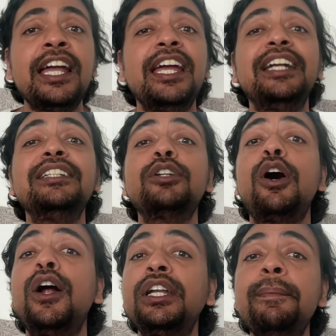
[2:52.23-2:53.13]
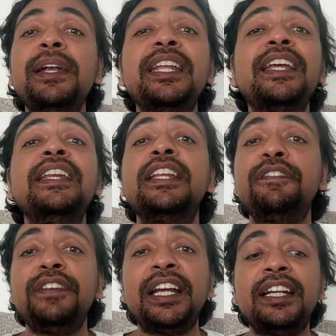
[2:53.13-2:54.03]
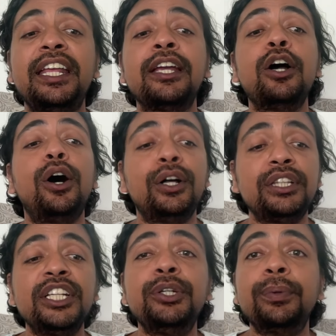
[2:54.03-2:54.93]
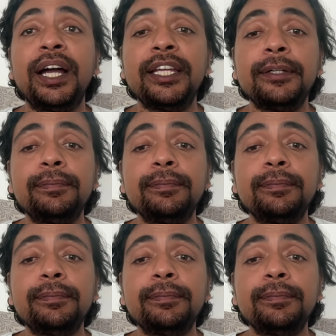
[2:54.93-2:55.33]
it is automatically reflecting on the UI.